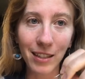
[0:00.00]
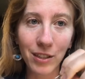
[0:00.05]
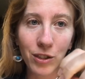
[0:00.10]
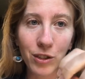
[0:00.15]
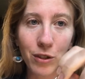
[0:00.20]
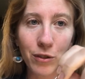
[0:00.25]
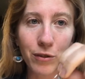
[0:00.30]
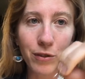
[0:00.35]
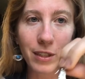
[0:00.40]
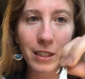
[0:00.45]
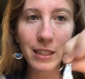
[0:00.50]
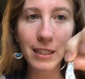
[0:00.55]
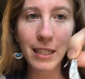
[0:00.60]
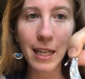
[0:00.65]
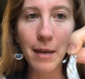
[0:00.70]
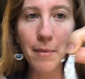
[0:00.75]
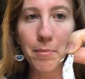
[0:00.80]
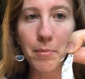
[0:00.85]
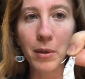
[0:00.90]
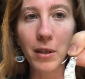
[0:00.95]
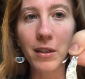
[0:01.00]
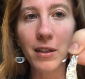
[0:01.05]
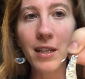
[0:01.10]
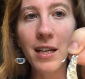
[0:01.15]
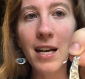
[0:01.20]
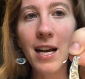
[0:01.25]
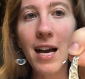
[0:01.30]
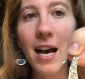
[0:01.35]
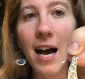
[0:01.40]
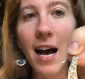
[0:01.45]
So for example,
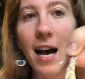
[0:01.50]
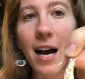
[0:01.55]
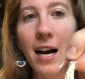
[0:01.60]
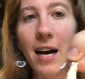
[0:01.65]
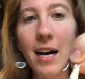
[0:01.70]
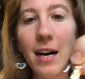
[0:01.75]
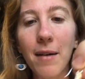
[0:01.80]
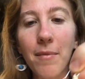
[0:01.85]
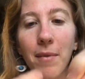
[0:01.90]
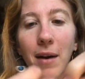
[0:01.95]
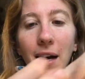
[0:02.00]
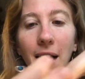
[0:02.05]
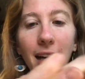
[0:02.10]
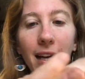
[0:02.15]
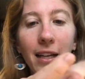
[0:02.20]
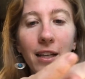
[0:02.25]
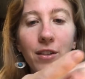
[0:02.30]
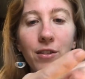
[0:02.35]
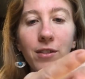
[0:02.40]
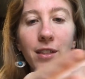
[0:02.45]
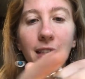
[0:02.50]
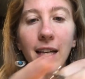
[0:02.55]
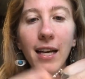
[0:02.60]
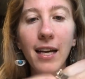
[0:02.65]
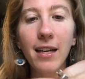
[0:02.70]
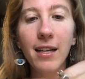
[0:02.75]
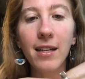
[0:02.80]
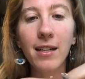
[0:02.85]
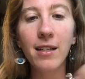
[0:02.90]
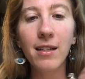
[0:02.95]
I
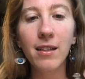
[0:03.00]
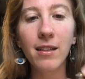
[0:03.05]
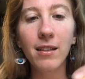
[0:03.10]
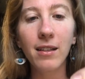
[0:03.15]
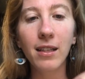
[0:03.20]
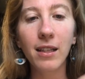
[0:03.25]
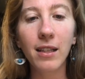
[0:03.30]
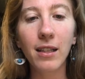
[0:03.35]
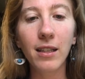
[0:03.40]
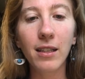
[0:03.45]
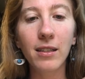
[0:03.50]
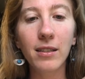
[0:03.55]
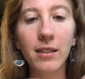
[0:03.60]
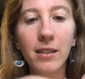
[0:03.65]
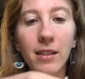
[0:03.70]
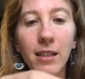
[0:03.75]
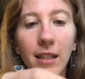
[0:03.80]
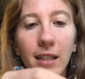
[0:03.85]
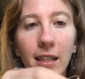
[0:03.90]
created these